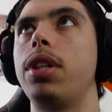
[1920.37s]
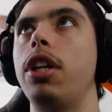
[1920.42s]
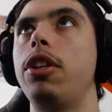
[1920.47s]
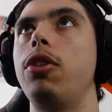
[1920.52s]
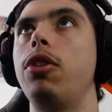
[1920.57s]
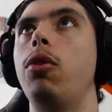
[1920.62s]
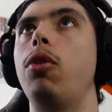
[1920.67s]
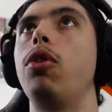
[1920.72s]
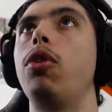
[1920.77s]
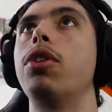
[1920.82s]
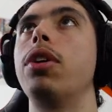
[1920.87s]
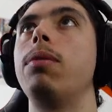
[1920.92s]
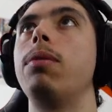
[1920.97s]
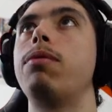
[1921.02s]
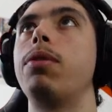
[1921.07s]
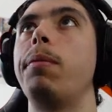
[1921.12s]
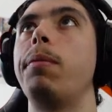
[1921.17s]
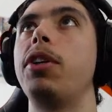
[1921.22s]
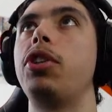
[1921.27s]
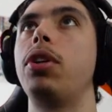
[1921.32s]
tell you all the
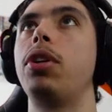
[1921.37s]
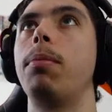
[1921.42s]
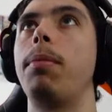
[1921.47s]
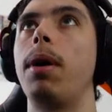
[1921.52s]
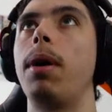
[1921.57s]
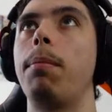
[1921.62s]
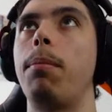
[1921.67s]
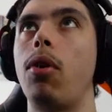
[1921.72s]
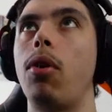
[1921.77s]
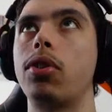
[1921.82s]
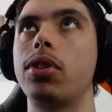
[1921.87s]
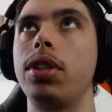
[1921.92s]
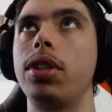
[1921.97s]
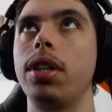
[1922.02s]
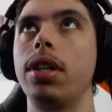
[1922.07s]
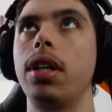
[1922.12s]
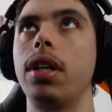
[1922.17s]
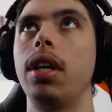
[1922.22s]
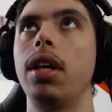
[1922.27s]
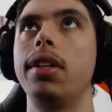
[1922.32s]
information about
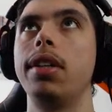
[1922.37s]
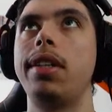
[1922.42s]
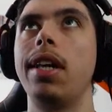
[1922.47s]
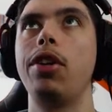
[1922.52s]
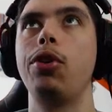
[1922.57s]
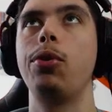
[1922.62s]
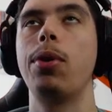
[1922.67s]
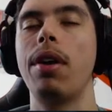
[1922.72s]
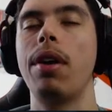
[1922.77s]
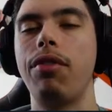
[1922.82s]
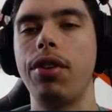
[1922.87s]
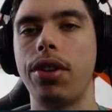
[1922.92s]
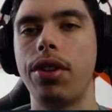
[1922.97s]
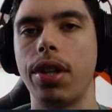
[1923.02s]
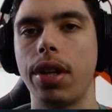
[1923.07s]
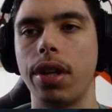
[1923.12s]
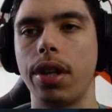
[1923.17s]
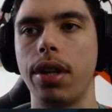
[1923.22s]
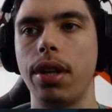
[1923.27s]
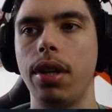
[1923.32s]
boxing, tell you
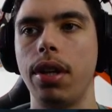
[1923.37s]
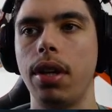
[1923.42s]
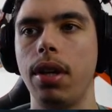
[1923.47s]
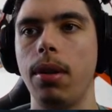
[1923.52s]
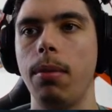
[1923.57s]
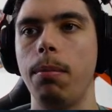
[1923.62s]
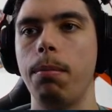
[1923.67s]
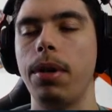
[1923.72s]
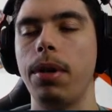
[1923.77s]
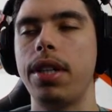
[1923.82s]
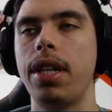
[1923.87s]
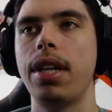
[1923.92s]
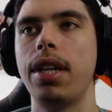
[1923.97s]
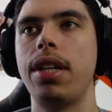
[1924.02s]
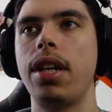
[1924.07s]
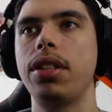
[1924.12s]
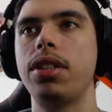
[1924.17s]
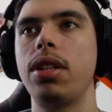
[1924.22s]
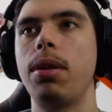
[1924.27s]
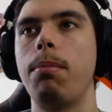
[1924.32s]
everything. But
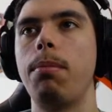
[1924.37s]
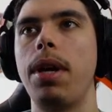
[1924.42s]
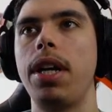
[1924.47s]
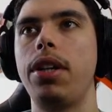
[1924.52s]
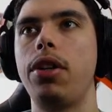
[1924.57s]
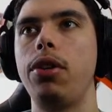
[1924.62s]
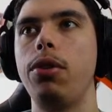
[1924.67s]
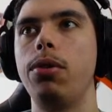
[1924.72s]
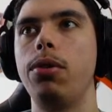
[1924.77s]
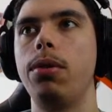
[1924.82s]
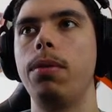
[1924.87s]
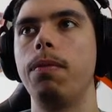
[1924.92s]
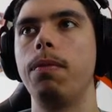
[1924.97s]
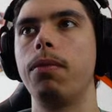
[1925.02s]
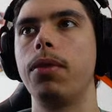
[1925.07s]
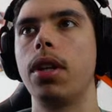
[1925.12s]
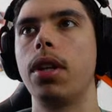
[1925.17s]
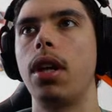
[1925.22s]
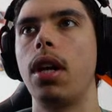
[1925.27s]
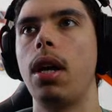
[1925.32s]
that doesn't make you
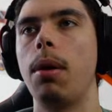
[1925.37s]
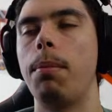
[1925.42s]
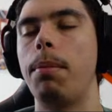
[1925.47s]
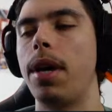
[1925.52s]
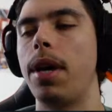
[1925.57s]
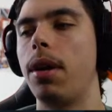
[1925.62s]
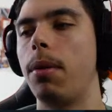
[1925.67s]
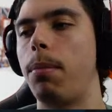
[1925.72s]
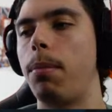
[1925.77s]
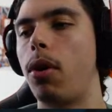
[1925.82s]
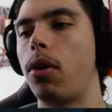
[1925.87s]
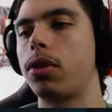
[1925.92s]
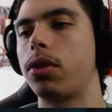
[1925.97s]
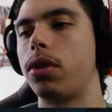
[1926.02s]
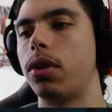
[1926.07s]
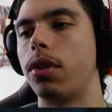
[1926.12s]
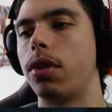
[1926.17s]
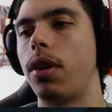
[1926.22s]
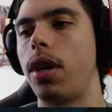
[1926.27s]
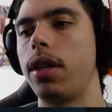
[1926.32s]
a better
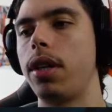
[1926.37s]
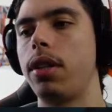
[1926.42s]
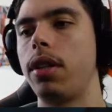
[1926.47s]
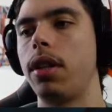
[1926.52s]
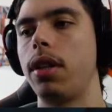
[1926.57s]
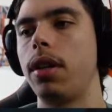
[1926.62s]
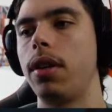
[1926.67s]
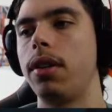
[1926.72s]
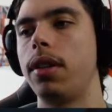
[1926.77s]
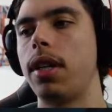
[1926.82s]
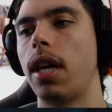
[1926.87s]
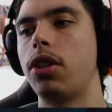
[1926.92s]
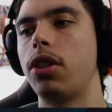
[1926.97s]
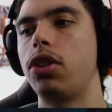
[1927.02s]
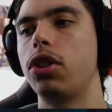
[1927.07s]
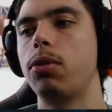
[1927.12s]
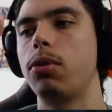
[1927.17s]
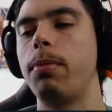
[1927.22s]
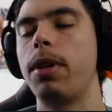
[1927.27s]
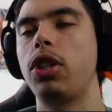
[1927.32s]
boxer, right? That
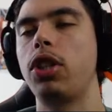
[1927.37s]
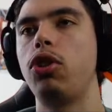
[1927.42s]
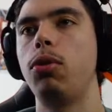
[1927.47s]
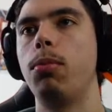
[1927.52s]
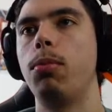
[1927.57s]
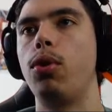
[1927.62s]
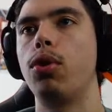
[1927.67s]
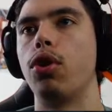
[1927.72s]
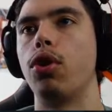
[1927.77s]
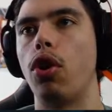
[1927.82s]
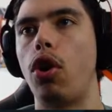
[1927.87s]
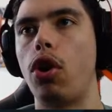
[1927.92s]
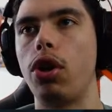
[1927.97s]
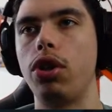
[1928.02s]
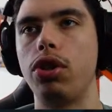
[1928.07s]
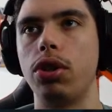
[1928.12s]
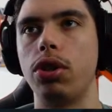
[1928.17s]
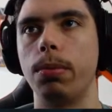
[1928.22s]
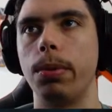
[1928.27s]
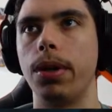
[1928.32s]
just makes you more
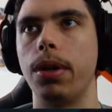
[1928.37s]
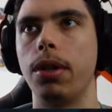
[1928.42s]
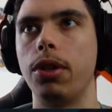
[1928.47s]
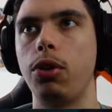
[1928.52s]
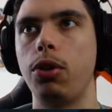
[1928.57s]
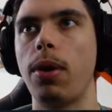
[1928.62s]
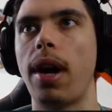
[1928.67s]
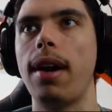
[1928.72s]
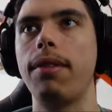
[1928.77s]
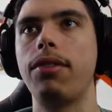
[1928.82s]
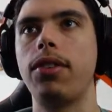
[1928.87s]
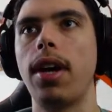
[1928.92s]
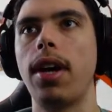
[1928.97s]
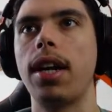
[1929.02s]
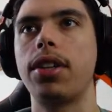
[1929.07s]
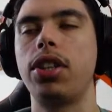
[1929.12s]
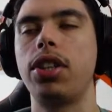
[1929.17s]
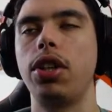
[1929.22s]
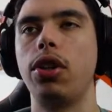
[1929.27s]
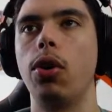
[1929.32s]
knowledgeable. You have to
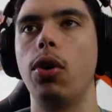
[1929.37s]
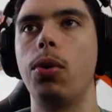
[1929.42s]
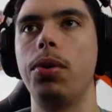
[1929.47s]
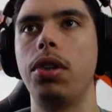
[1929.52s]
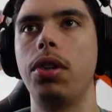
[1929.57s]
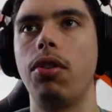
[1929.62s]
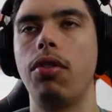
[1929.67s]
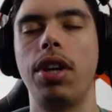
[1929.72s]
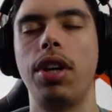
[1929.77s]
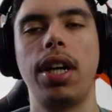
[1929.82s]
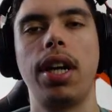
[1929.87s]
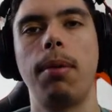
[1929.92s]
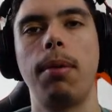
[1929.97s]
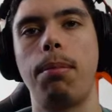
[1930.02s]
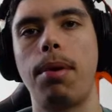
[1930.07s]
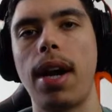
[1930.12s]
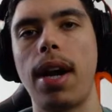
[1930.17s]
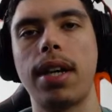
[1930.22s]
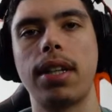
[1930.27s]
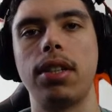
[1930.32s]
actually go in the ring
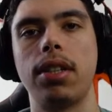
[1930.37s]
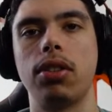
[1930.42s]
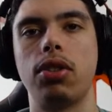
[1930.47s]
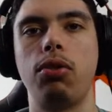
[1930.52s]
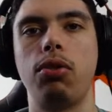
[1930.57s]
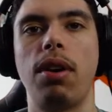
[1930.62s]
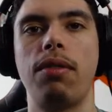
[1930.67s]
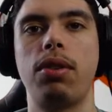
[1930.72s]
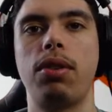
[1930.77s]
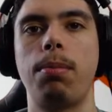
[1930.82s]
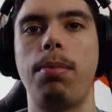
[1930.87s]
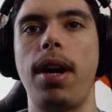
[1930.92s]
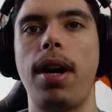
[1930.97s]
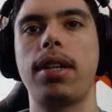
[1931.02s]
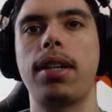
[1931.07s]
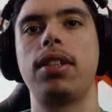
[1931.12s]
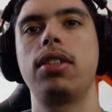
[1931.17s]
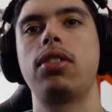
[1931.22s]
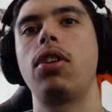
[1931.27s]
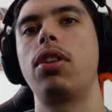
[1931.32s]
and practice. You have to
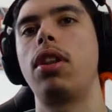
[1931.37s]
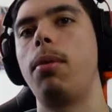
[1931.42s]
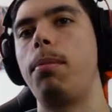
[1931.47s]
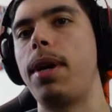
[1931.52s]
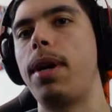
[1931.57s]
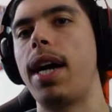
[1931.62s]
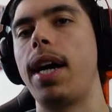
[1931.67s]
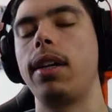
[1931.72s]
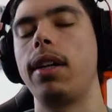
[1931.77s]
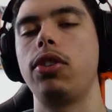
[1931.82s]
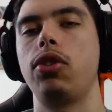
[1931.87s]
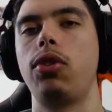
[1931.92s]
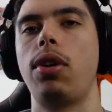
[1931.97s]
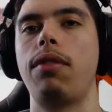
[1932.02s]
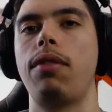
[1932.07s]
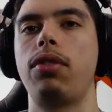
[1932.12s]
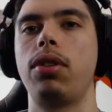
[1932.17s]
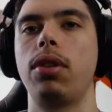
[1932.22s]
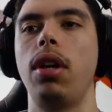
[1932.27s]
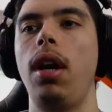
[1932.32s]
practice on the bags. You
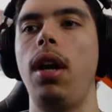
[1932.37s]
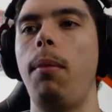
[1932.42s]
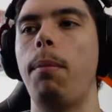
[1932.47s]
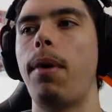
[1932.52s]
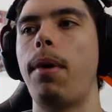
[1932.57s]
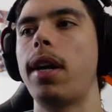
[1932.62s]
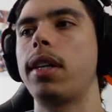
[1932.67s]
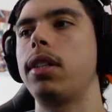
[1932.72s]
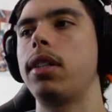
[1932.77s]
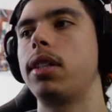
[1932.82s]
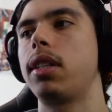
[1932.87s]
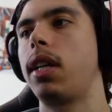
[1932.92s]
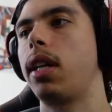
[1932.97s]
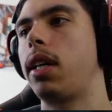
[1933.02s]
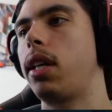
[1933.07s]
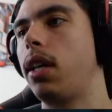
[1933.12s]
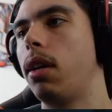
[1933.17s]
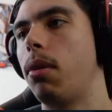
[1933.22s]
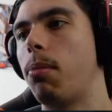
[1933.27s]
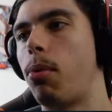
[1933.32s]
have to practice
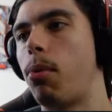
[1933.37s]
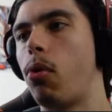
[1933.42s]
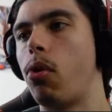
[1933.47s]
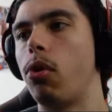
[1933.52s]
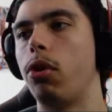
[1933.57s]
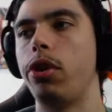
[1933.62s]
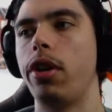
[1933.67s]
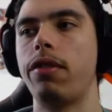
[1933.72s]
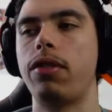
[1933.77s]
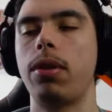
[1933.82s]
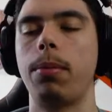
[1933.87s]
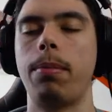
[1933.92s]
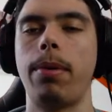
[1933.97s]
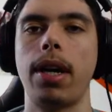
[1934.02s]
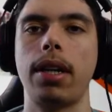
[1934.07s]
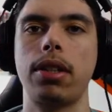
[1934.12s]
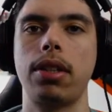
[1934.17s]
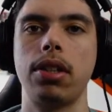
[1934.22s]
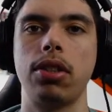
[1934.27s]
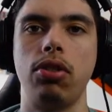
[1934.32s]
kicking a ball. You have to
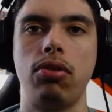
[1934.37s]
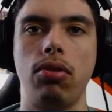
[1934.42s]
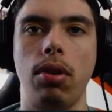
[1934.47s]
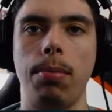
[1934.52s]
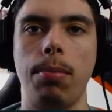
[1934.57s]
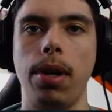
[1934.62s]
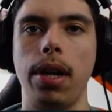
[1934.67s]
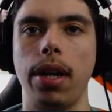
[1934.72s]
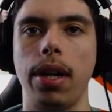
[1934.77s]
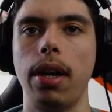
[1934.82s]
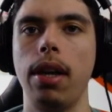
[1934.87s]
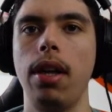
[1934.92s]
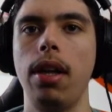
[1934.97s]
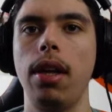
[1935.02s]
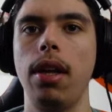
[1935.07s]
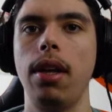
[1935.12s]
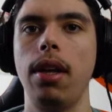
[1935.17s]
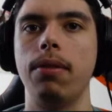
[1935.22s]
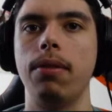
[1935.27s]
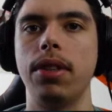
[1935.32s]
practice dribbling.
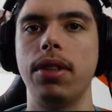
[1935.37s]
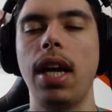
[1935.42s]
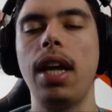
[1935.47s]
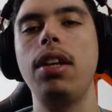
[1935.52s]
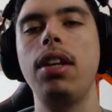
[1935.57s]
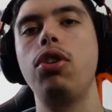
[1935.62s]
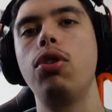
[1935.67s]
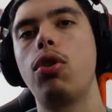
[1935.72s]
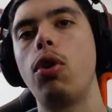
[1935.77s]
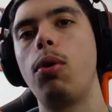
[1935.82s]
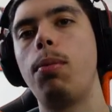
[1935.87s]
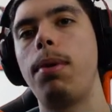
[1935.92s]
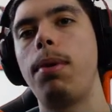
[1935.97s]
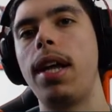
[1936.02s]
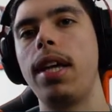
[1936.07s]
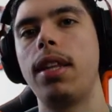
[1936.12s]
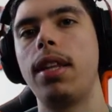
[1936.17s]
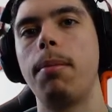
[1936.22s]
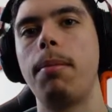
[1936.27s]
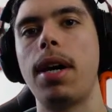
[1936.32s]
Then you go
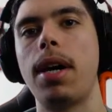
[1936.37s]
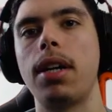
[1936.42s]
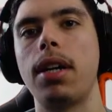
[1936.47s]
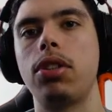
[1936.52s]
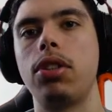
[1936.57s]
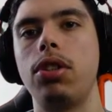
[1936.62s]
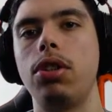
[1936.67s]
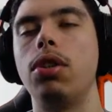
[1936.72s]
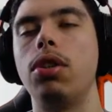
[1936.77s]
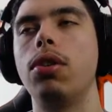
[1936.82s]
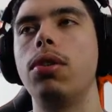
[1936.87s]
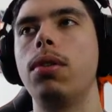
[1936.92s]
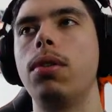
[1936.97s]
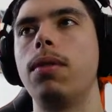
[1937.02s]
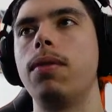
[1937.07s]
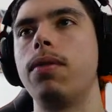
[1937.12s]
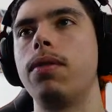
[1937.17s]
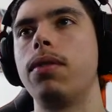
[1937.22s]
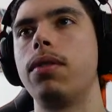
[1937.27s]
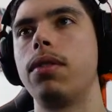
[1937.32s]
play the match, you know?
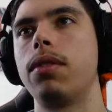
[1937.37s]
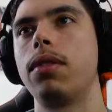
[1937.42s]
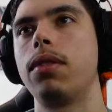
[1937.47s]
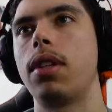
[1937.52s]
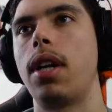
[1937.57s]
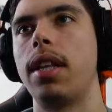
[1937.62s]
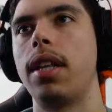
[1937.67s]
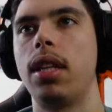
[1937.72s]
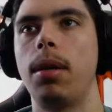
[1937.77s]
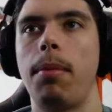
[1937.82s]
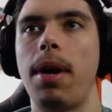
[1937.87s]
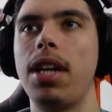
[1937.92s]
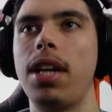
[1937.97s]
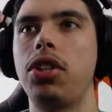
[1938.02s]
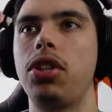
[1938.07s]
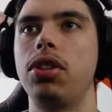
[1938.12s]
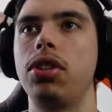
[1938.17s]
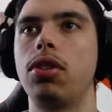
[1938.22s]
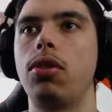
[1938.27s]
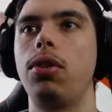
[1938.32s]
And the
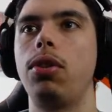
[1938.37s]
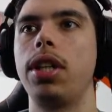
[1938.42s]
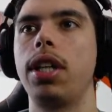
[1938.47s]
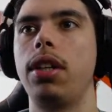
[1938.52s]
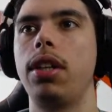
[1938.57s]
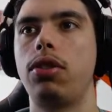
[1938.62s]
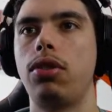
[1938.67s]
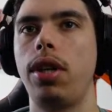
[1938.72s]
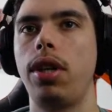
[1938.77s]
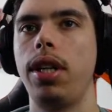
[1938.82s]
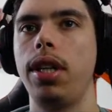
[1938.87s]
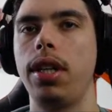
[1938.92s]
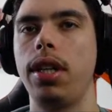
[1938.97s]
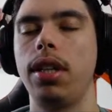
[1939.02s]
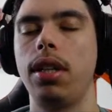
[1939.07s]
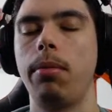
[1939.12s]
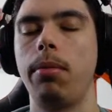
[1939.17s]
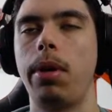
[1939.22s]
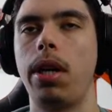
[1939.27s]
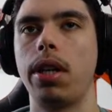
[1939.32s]
match is going and trading
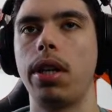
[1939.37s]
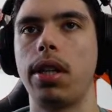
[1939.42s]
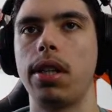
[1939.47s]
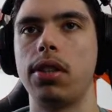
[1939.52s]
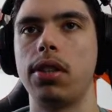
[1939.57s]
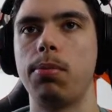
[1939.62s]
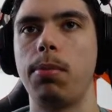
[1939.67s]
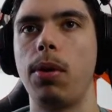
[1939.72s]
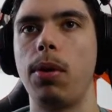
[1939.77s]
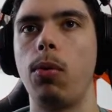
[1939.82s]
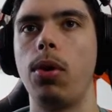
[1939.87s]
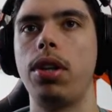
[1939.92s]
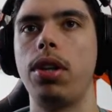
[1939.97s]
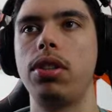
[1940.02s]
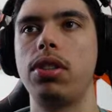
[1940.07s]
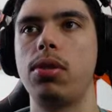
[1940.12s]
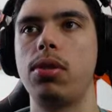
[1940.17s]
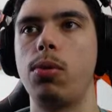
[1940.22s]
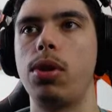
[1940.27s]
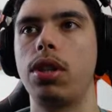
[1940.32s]
in the markets. But what
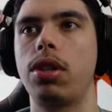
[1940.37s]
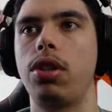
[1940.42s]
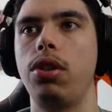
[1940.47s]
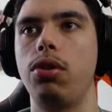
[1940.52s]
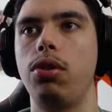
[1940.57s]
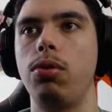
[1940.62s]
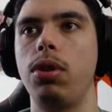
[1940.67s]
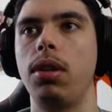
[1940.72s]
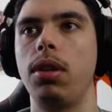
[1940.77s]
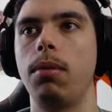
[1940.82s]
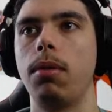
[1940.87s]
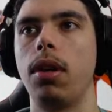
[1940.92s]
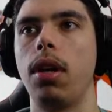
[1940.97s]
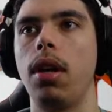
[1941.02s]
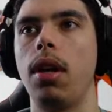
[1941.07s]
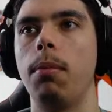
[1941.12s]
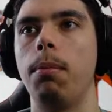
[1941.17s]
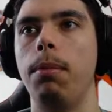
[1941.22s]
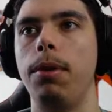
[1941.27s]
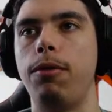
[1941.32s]
is the work you're doing
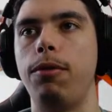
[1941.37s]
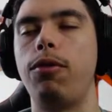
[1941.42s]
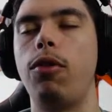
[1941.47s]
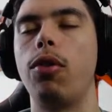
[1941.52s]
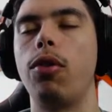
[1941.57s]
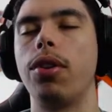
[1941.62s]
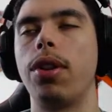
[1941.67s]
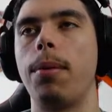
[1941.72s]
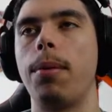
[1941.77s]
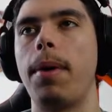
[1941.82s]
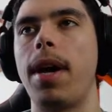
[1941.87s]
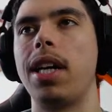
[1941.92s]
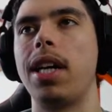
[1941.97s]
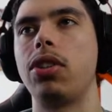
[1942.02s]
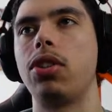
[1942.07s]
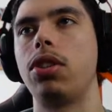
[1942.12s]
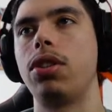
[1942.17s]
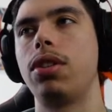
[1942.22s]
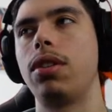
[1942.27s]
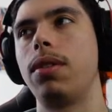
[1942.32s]
before the
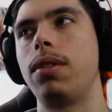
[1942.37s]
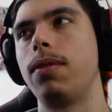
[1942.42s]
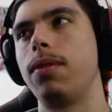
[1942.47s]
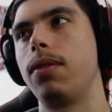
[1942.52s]
match?